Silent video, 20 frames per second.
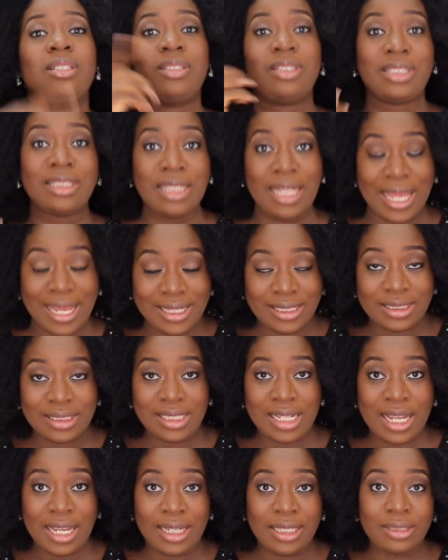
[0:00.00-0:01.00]
the next
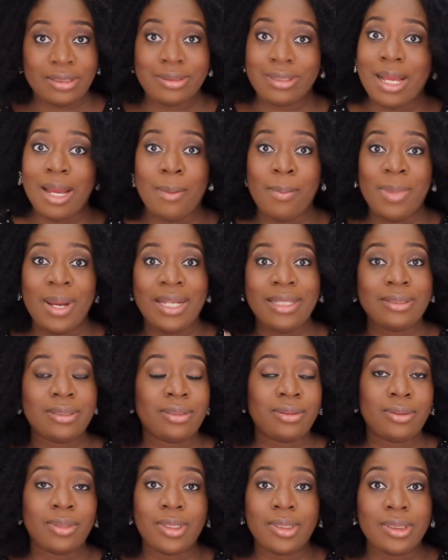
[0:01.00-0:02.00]
night, and by
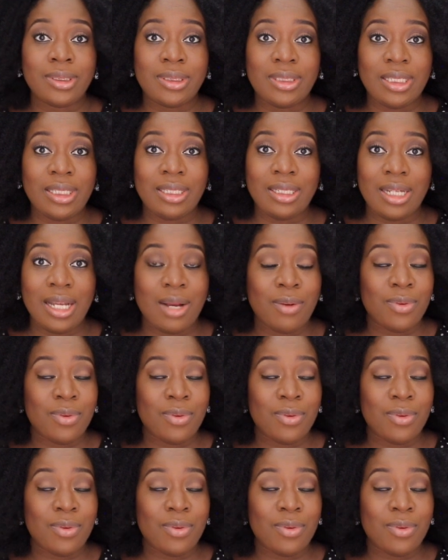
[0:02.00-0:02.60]
the 3rd day,